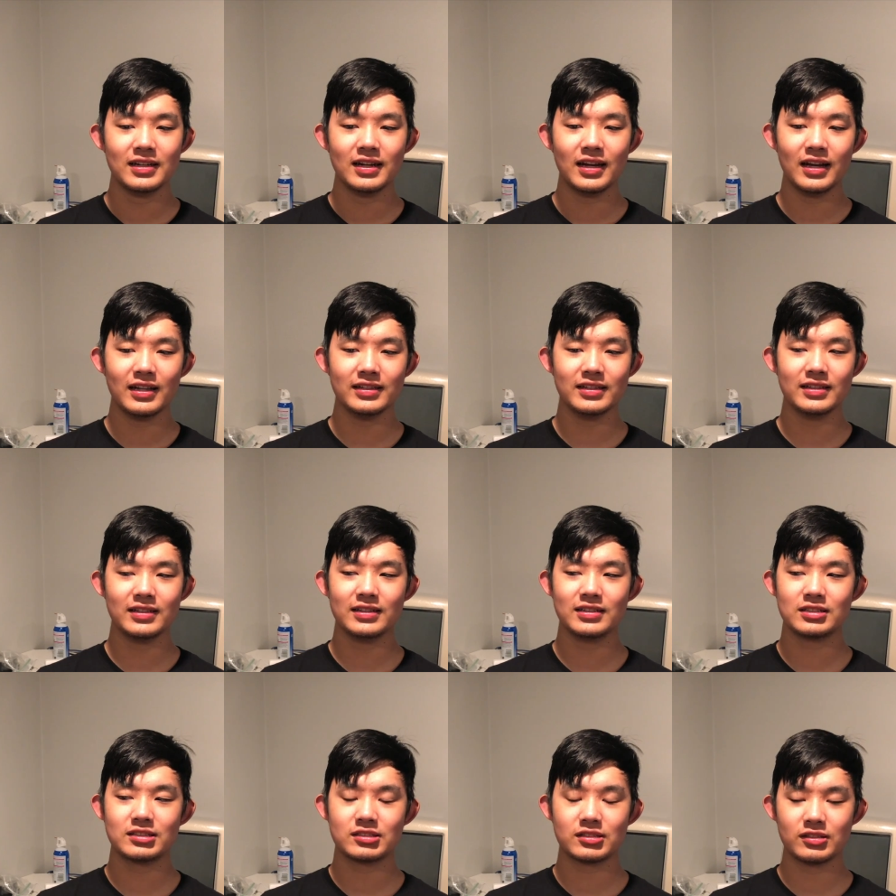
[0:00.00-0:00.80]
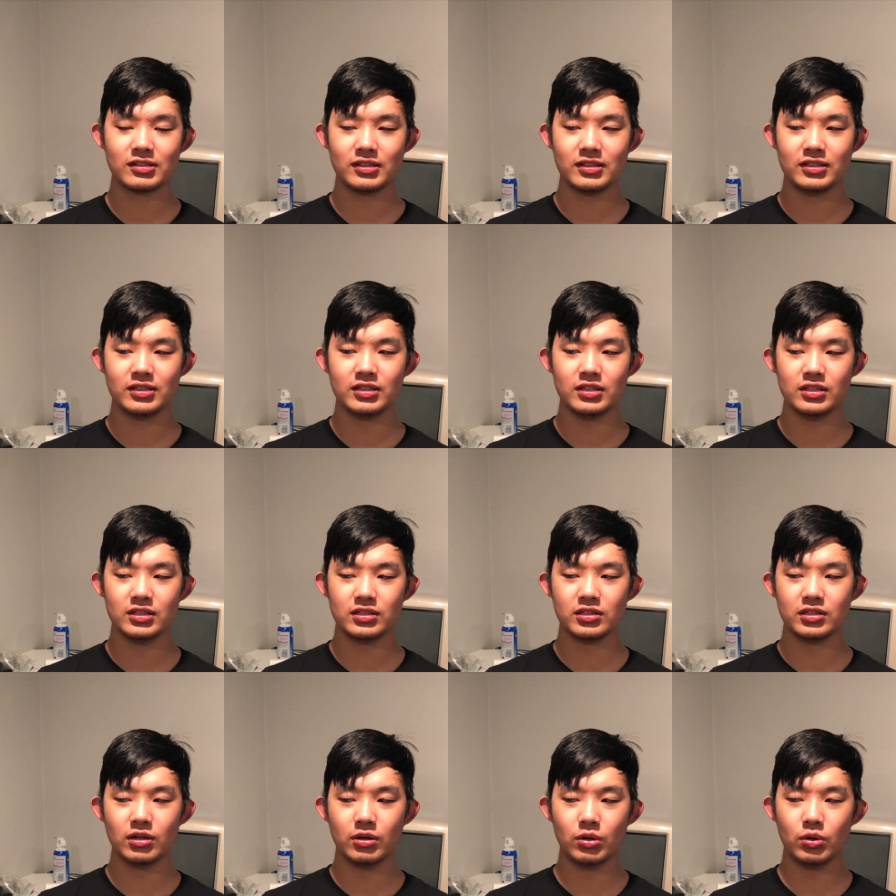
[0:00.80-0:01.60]
And then this started to
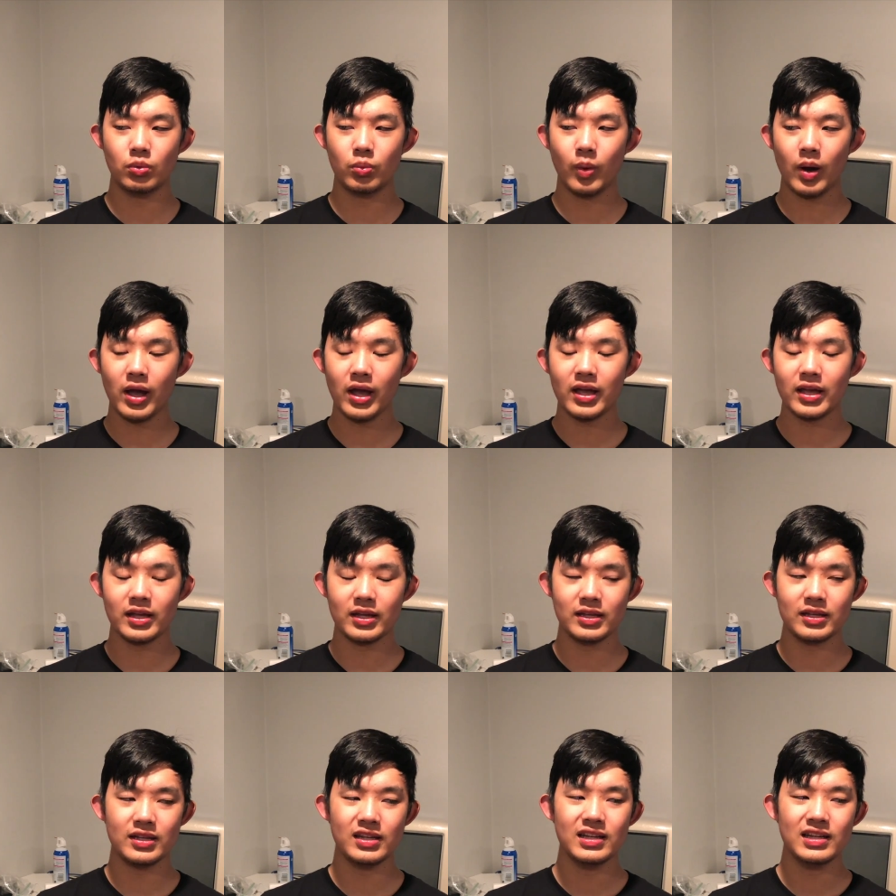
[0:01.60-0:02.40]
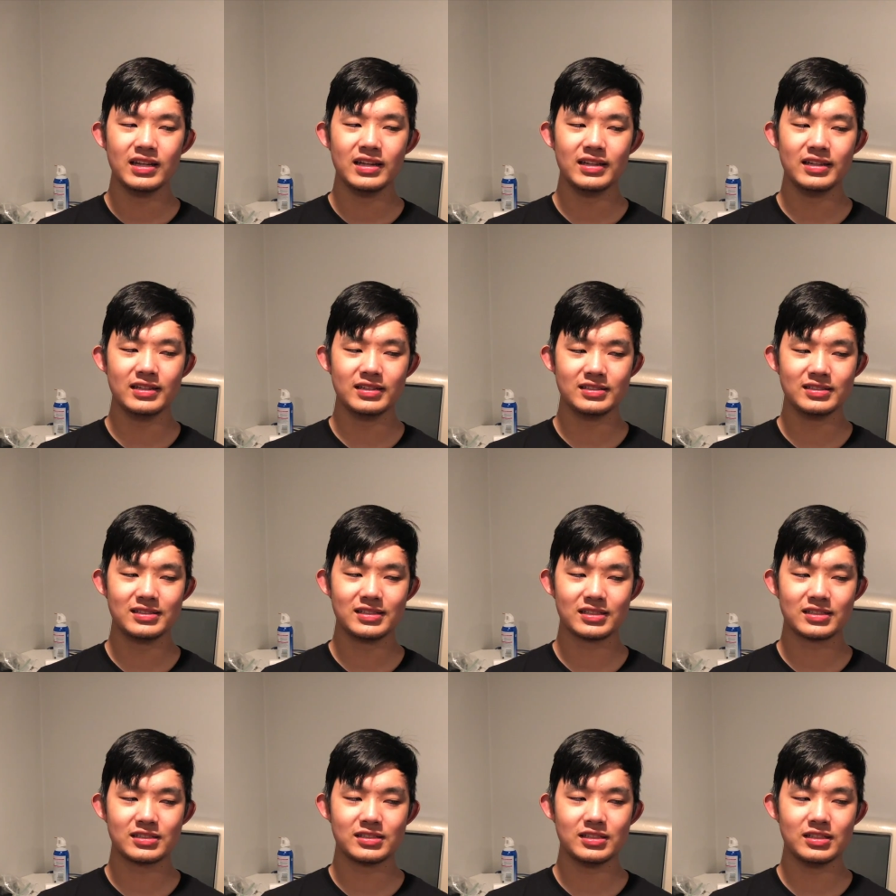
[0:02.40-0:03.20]
go away in the
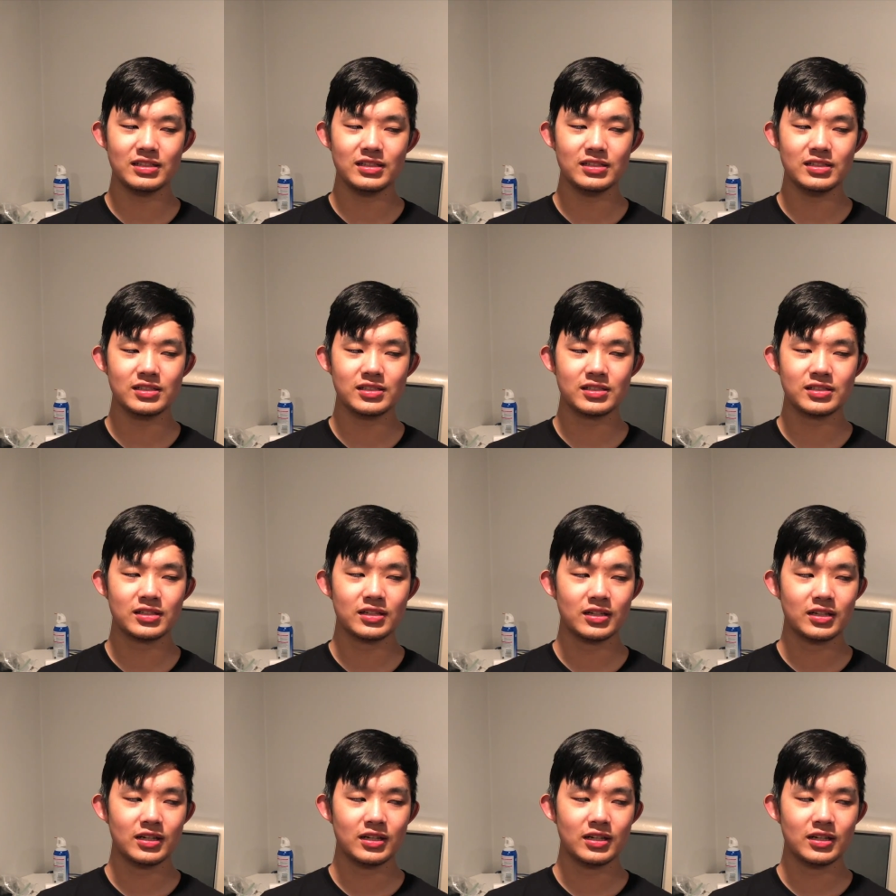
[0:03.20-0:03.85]
60s,